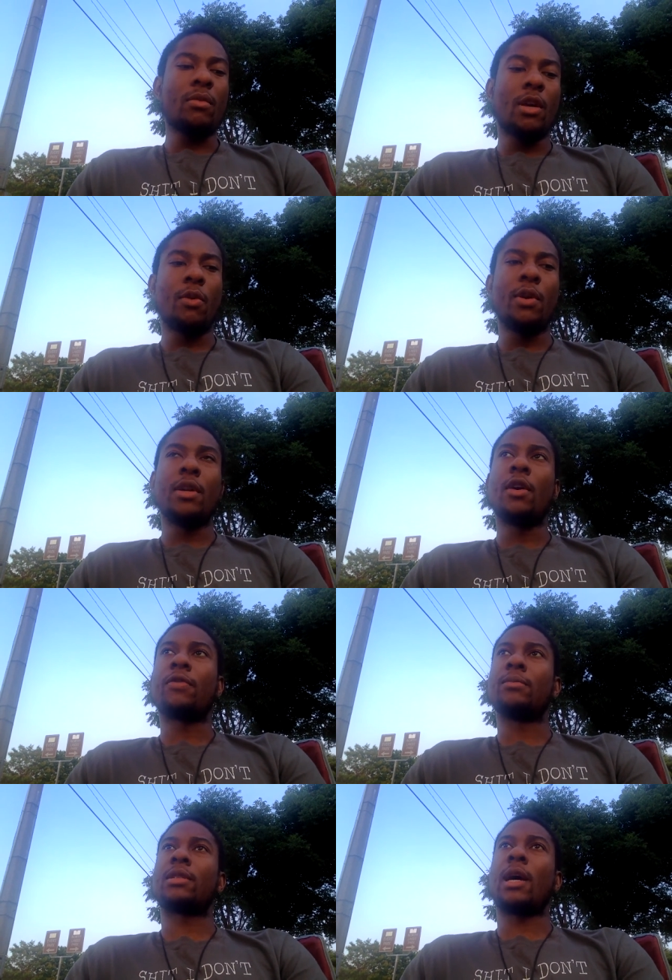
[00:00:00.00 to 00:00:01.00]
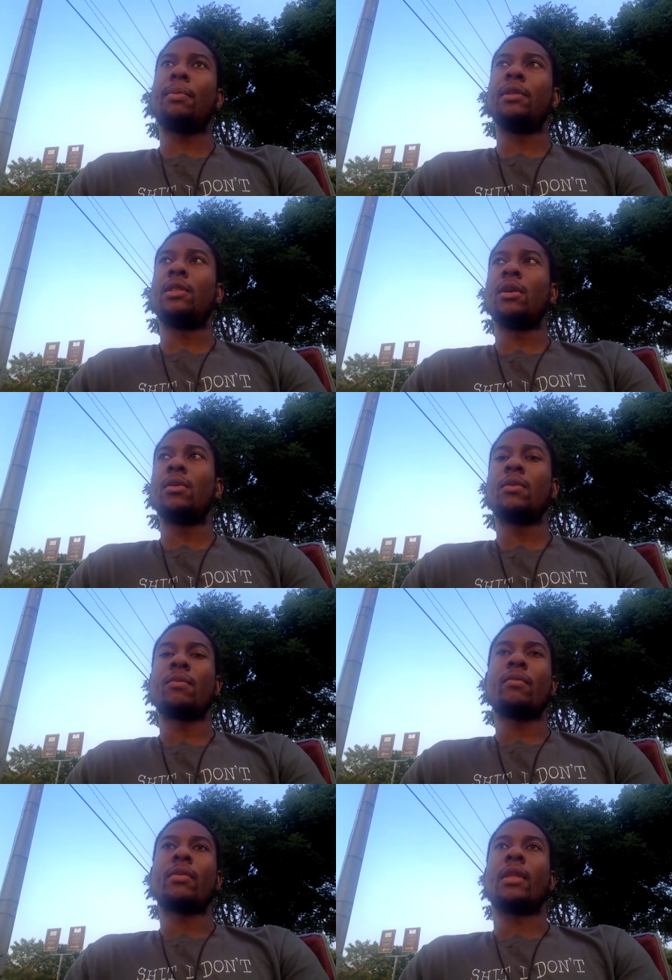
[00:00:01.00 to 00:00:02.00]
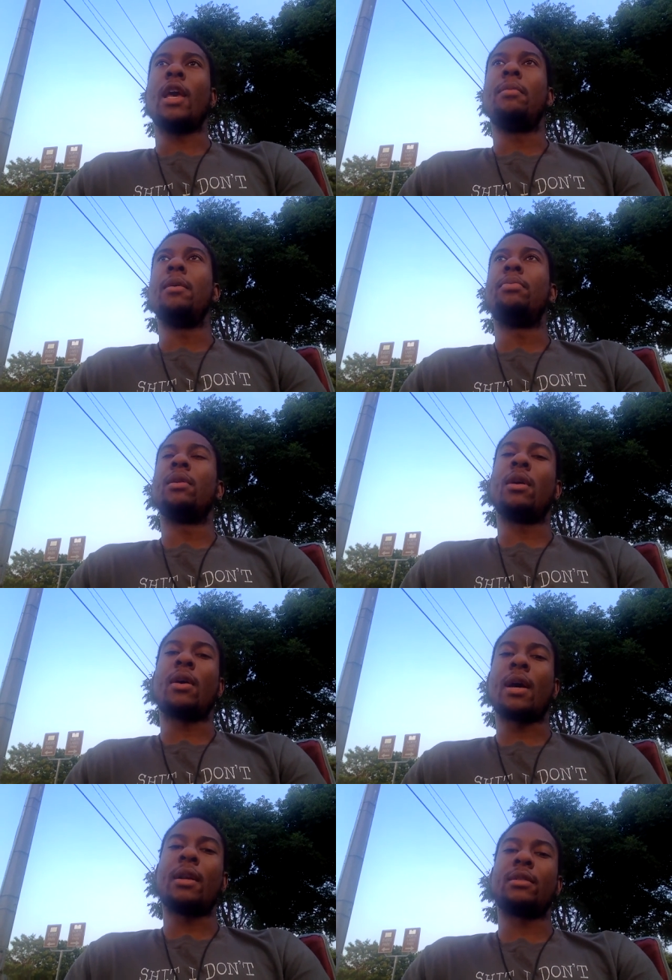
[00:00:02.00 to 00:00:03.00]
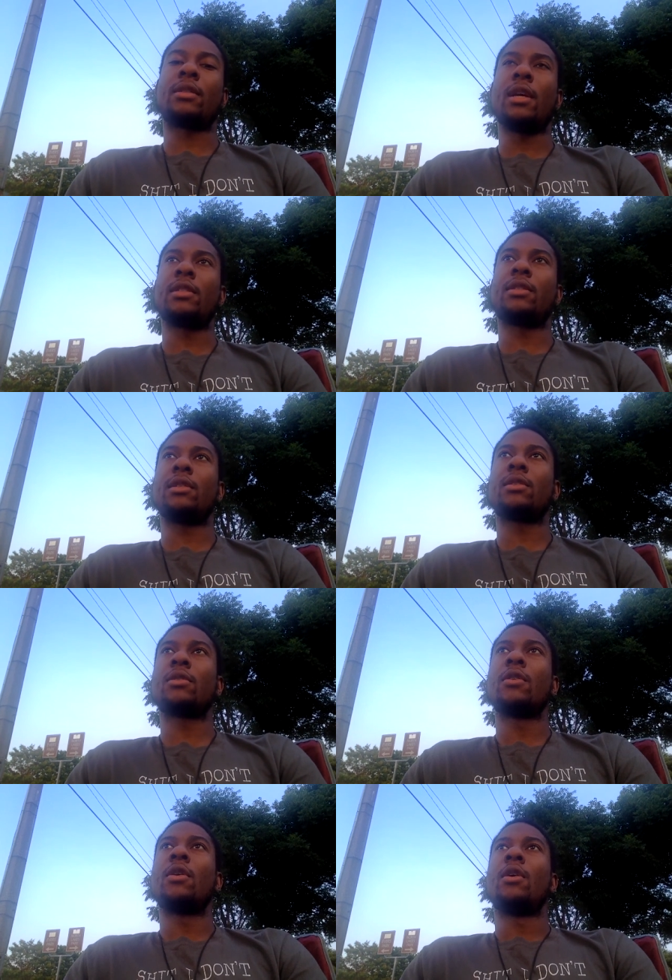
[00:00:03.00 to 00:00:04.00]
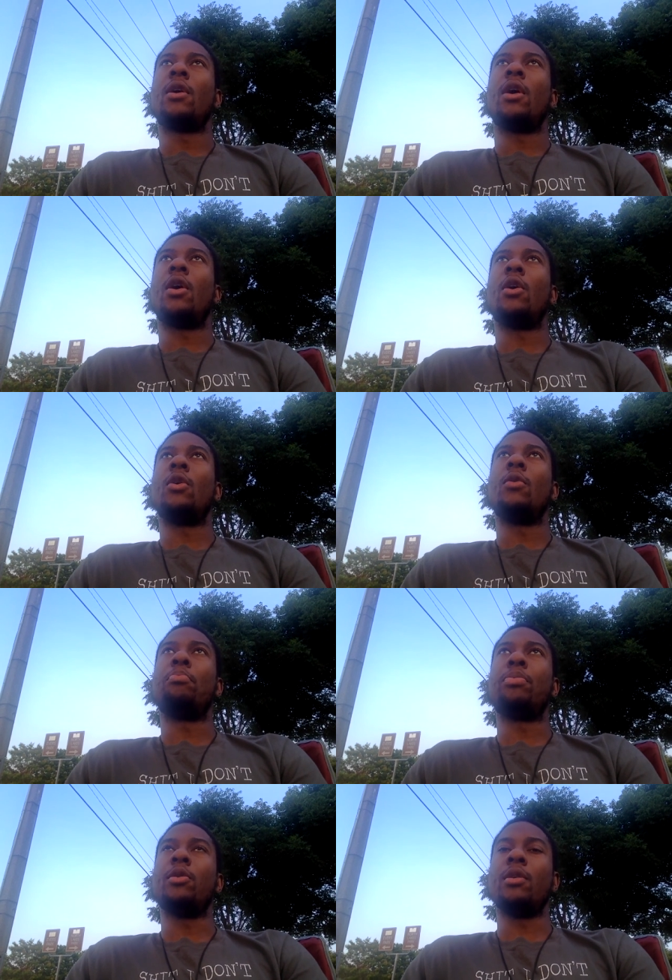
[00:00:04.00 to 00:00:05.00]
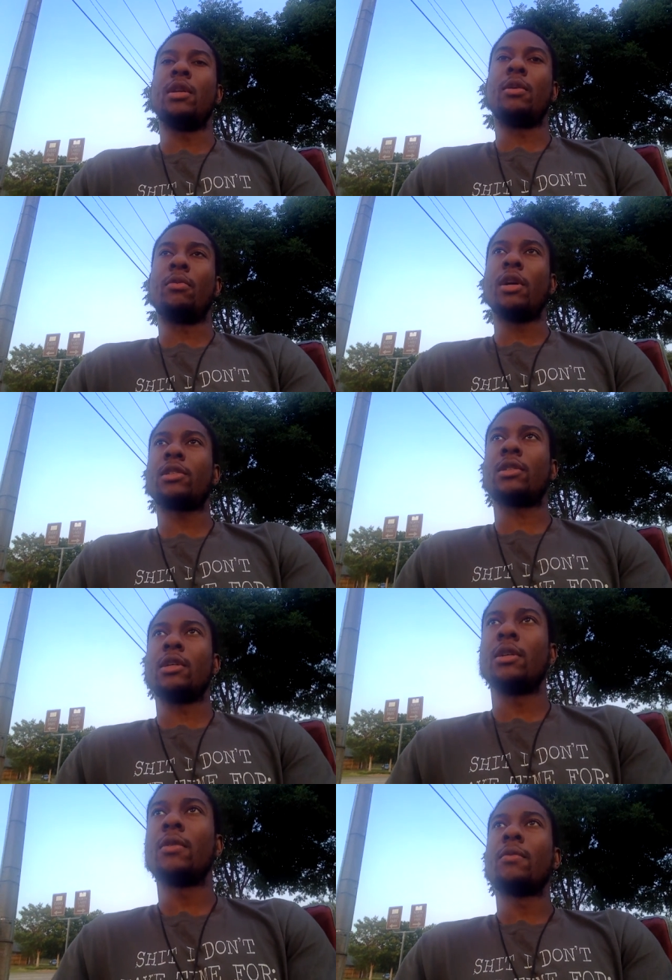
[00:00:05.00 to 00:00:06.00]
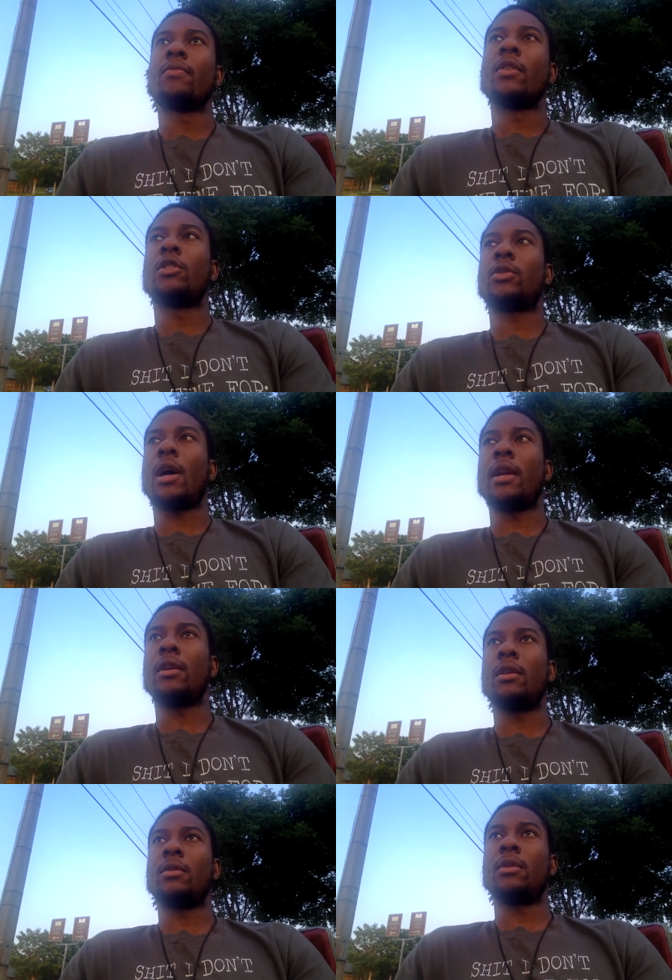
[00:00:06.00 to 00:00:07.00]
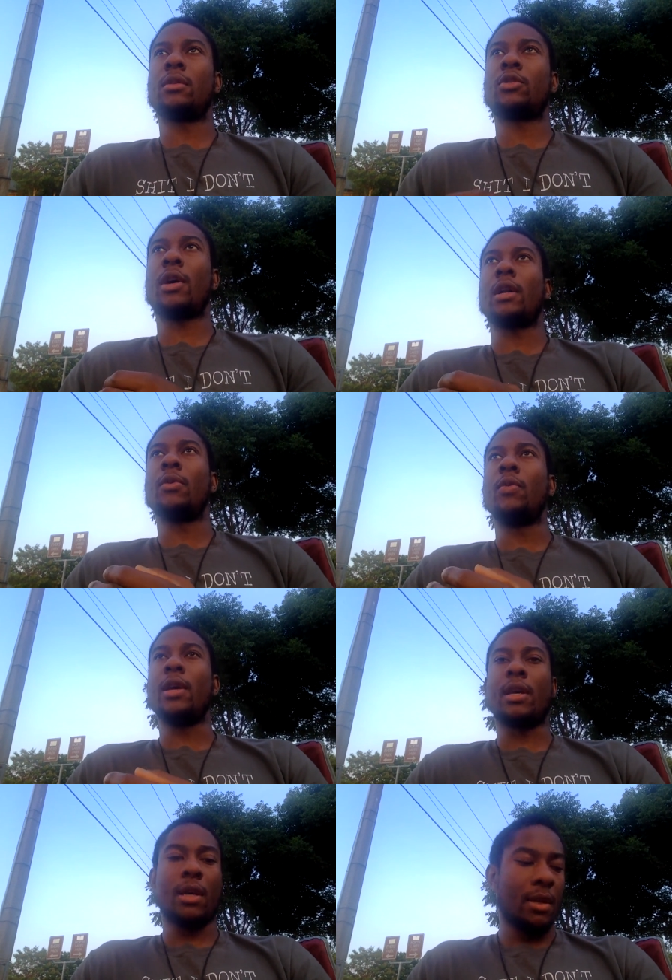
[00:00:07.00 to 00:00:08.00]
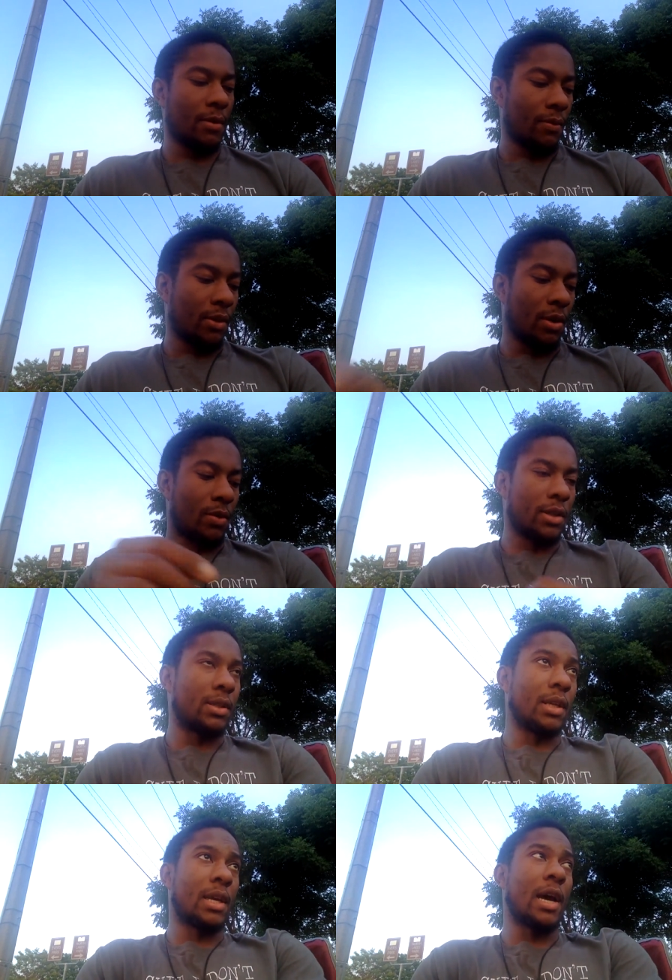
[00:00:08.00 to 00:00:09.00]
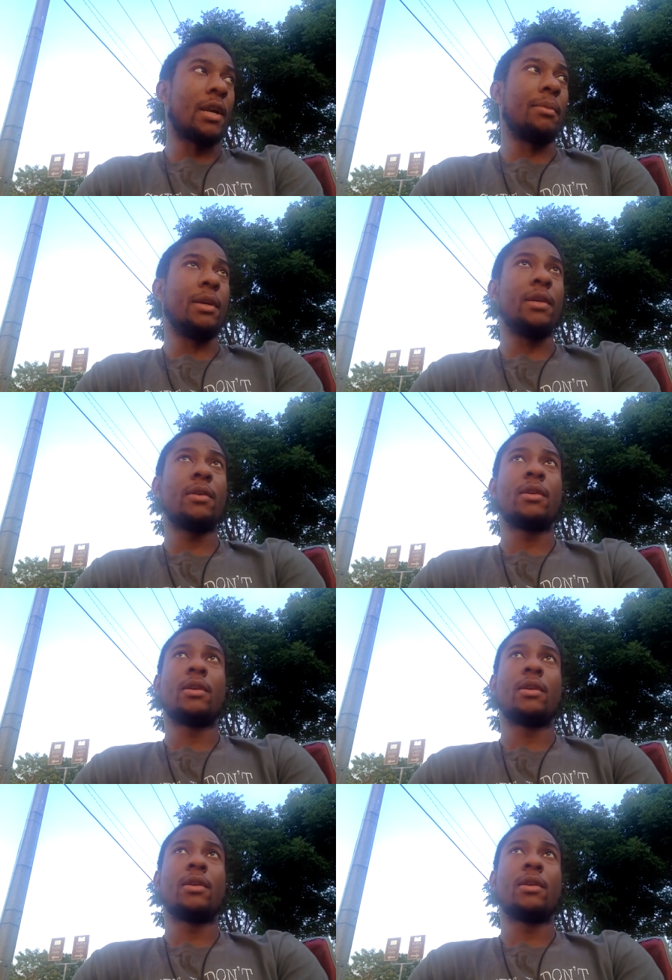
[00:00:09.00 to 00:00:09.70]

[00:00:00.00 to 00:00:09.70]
And we know from Sloppy Joe that he been putting all kind of sanctions on Putin and Russia, trying to weaken the Russian economy.